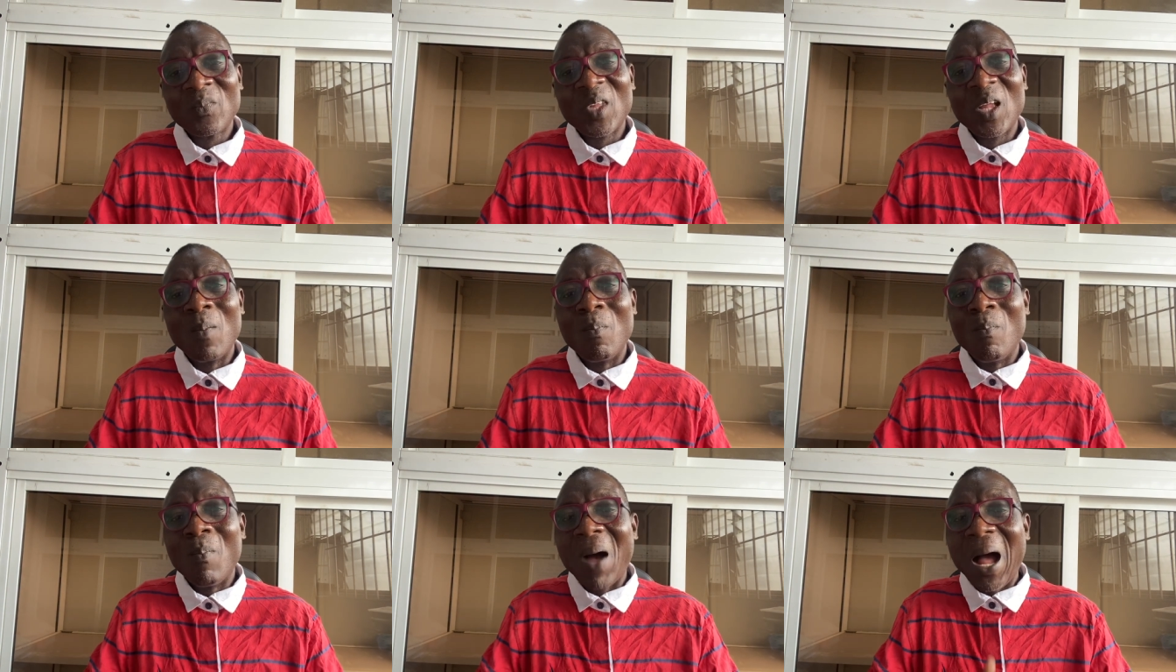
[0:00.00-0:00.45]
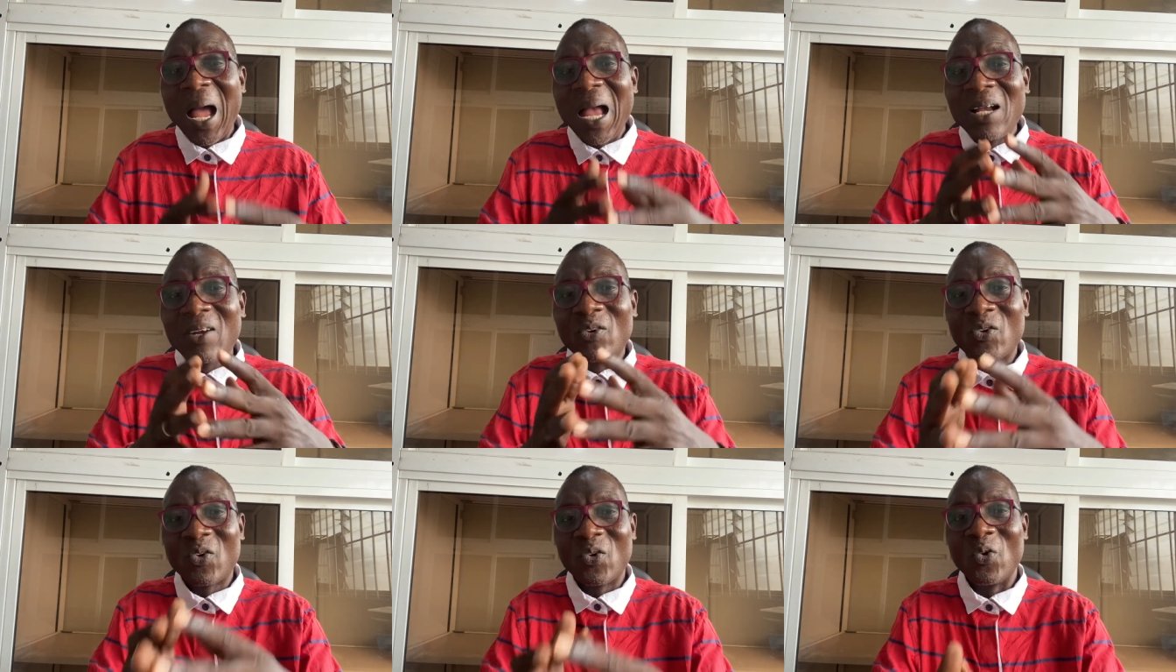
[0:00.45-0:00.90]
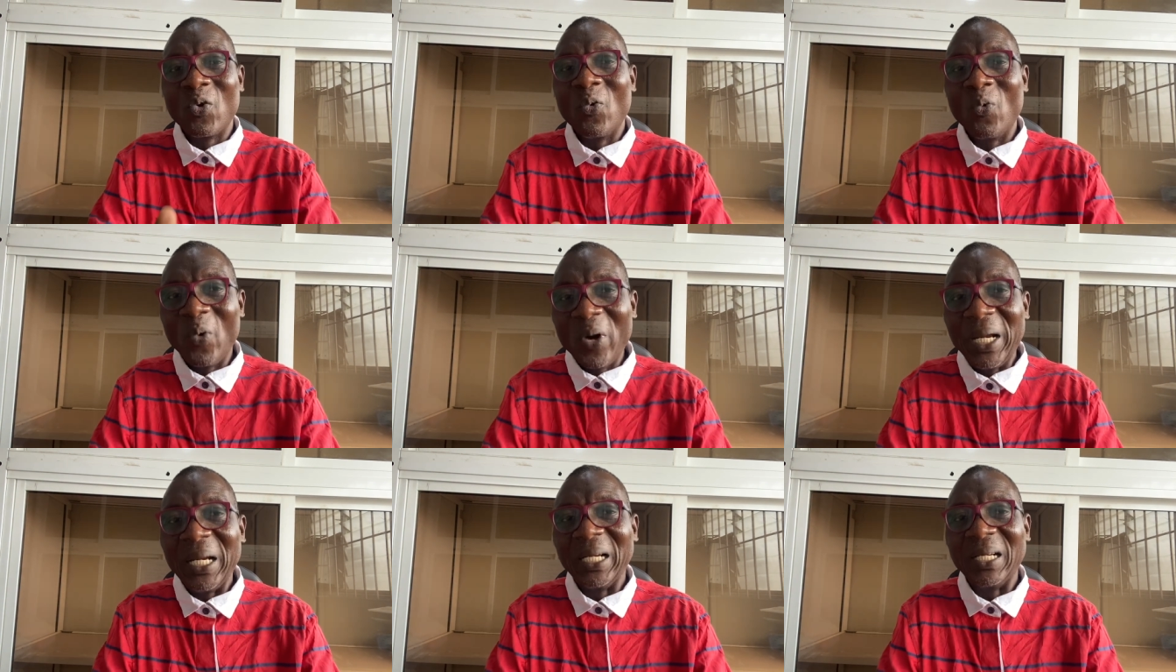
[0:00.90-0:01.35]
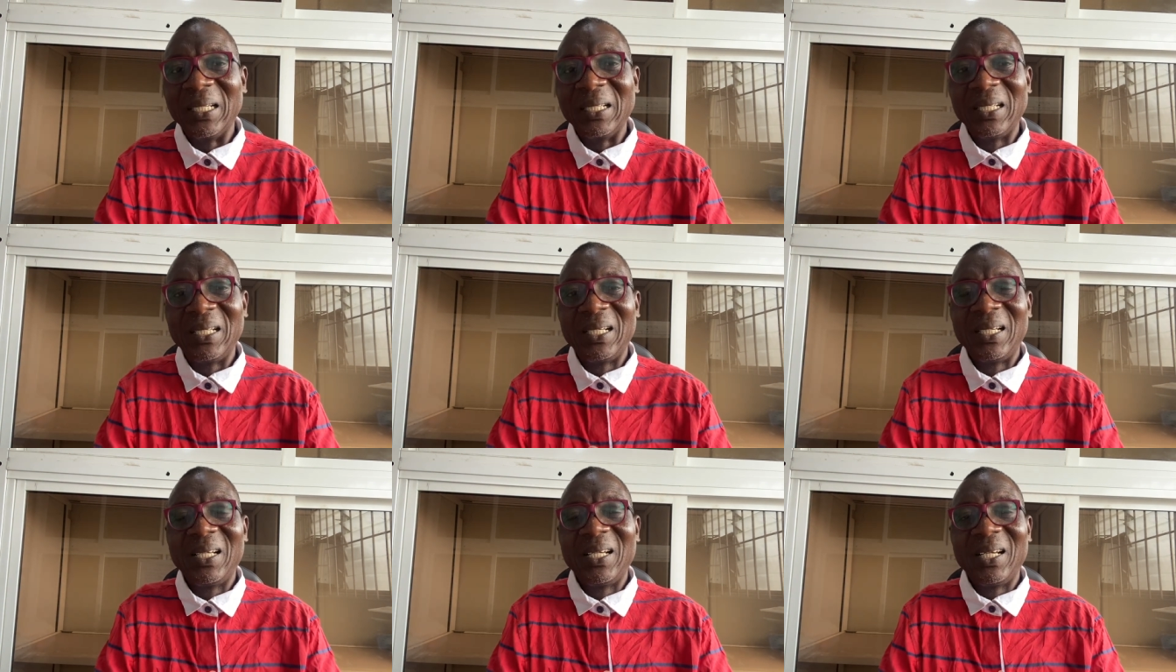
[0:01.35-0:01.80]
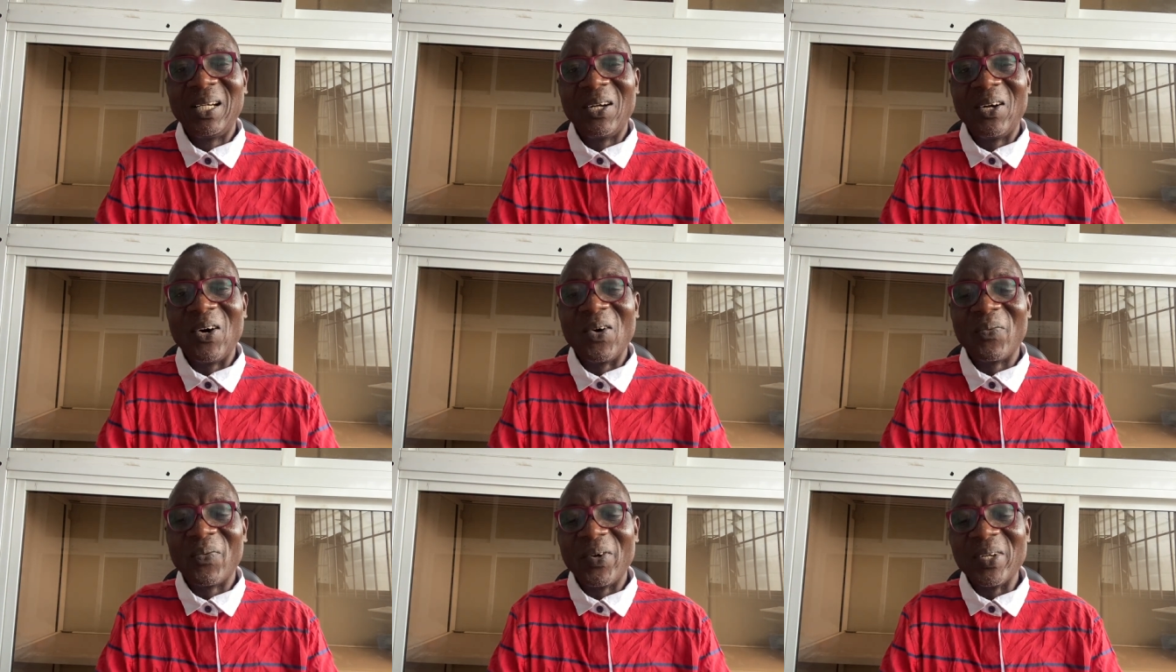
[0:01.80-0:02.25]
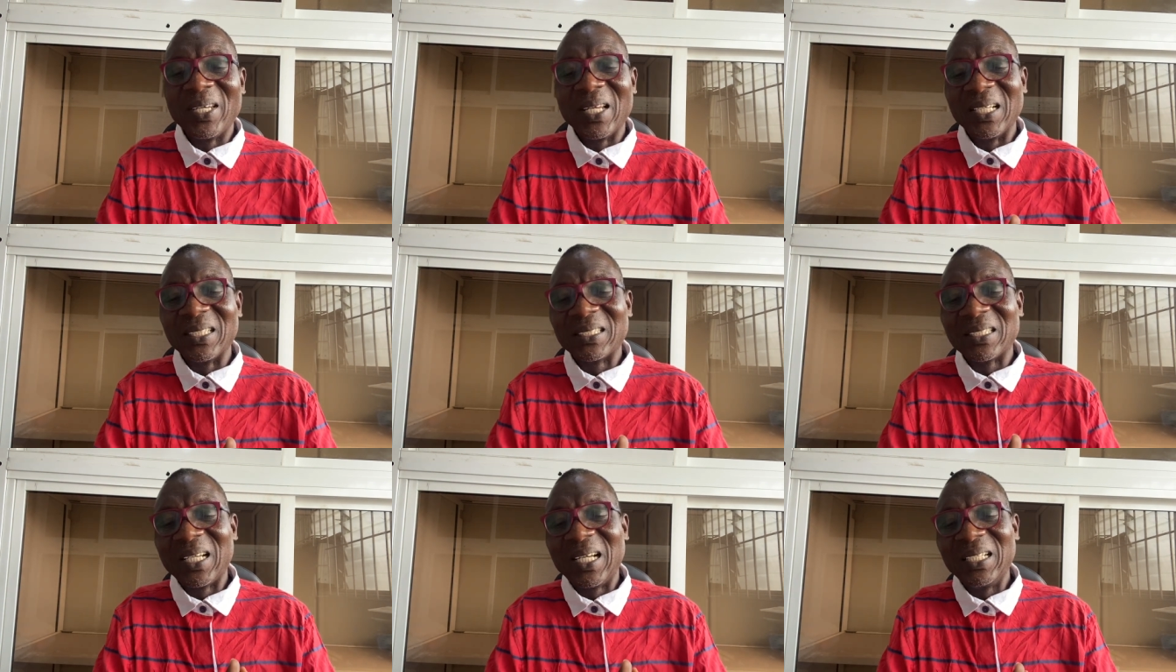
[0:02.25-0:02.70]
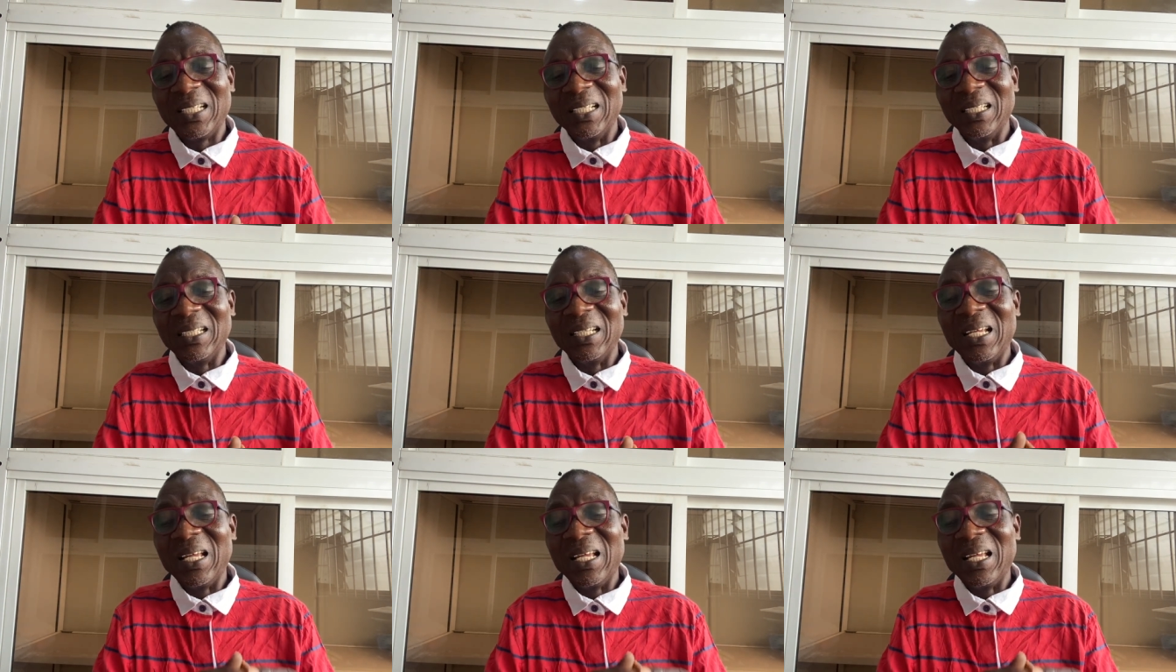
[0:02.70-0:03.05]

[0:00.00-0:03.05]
micro way of understanding